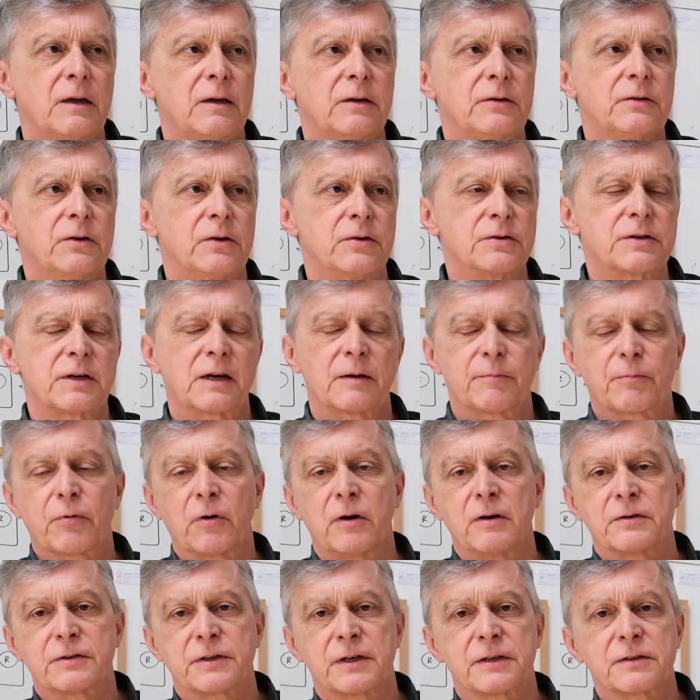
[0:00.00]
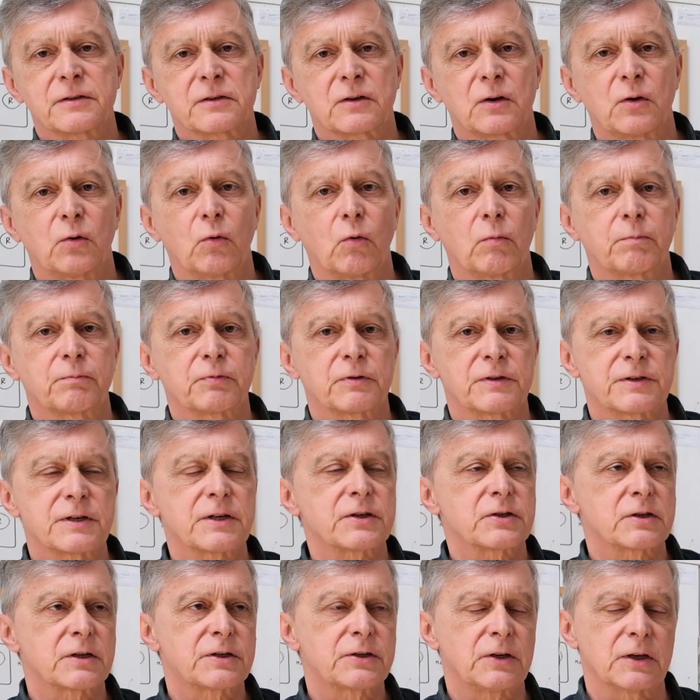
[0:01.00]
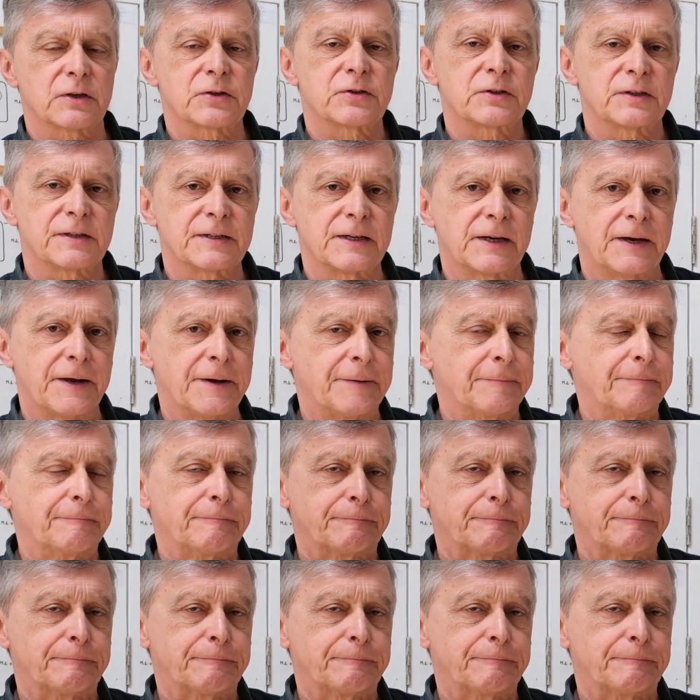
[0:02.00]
using a process called precision touch design.